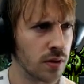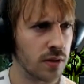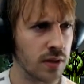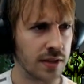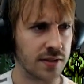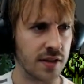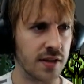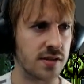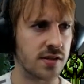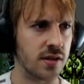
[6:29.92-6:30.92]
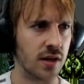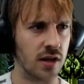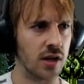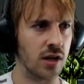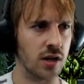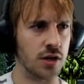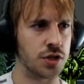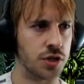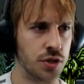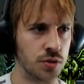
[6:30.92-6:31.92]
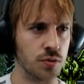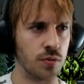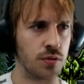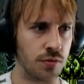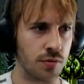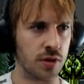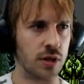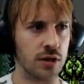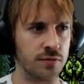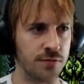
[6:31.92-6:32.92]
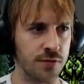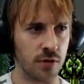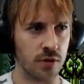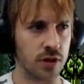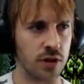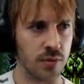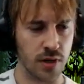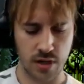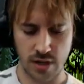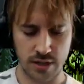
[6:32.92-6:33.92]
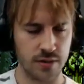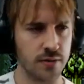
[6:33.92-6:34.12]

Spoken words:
Like this, 2, 3, 4, come on.